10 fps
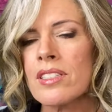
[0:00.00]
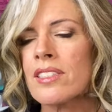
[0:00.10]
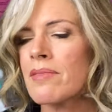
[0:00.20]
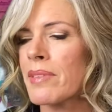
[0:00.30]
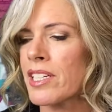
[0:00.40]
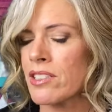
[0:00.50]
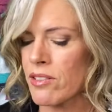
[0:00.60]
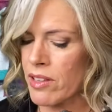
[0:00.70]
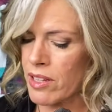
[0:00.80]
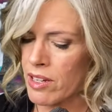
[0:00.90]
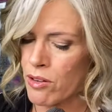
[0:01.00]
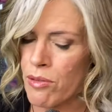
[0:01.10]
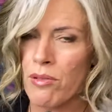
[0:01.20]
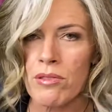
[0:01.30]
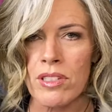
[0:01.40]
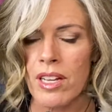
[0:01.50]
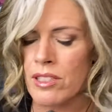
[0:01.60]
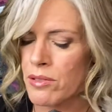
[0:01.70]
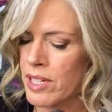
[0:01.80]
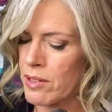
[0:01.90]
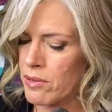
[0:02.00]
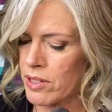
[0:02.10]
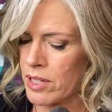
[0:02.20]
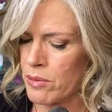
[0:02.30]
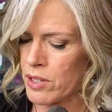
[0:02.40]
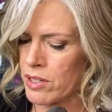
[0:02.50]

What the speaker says: Make sure that your throat's not doing any work.